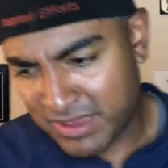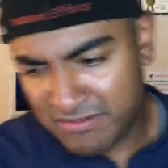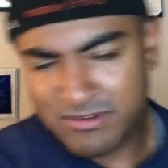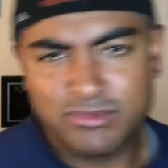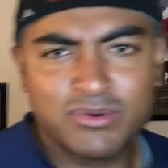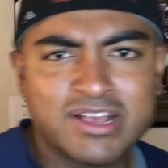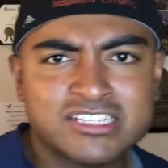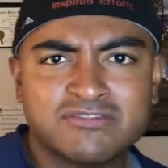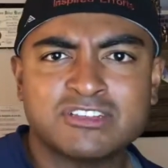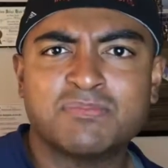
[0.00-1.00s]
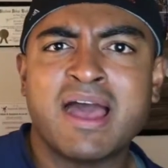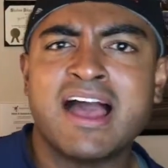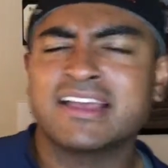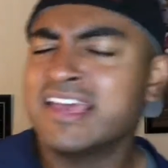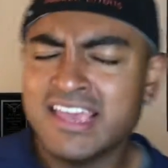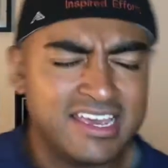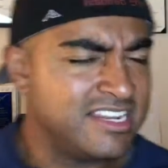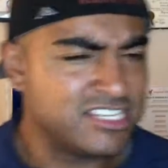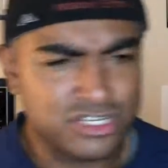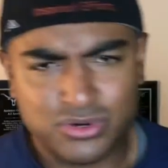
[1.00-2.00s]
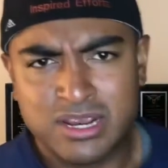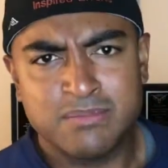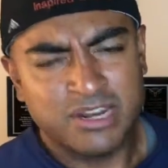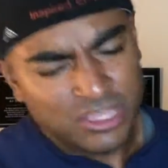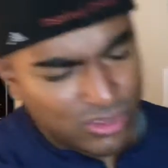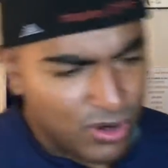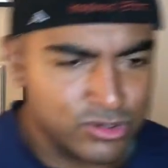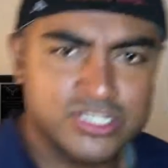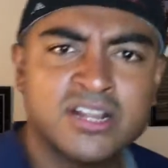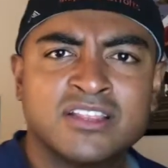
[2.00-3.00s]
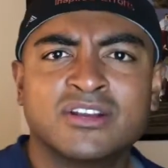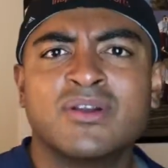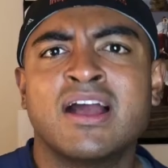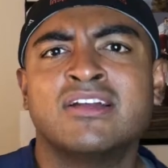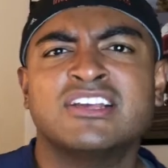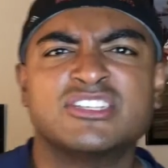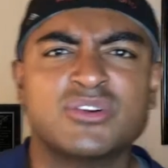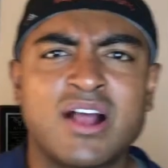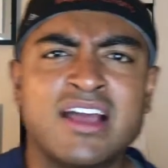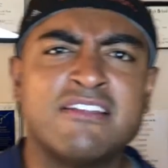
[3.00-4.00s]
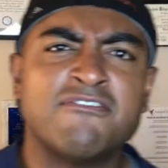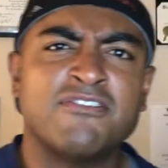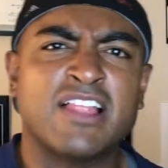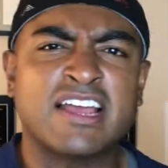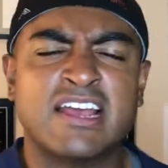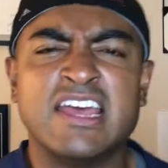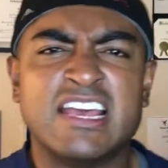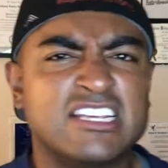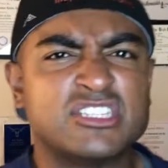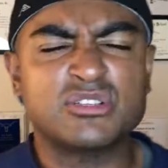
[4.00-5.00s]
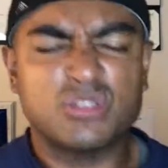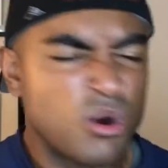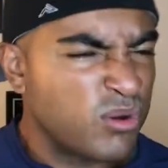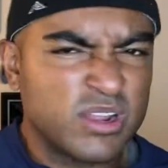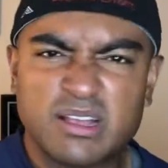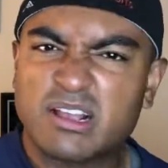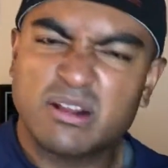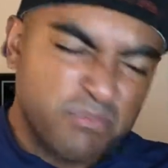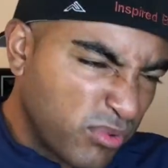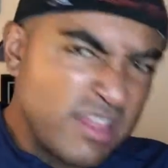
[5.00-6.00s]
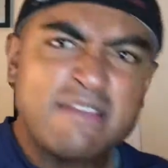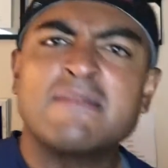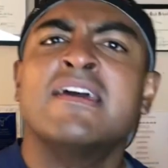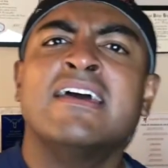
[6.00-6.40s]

give him the rest of his pack, and he's screaming, he throws it on the ground, he's crying like he's throwing a complete